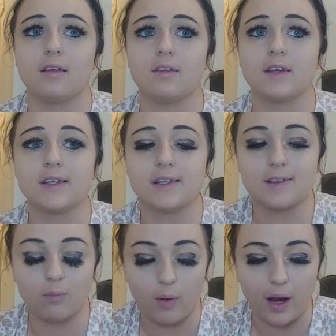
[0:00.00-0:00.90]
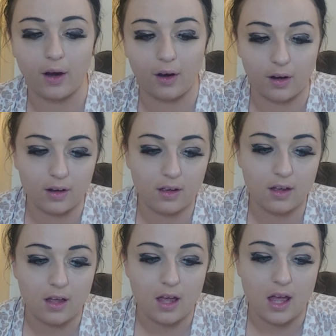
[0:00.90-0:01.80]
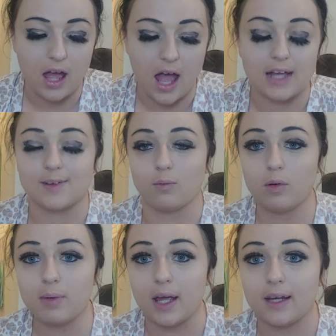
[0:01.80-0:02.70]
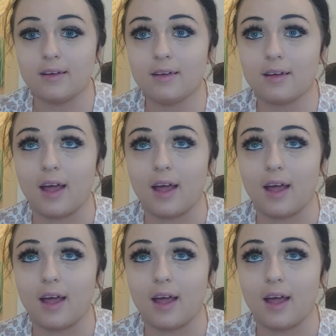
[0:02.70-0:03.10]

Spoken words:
this is where, as a woman,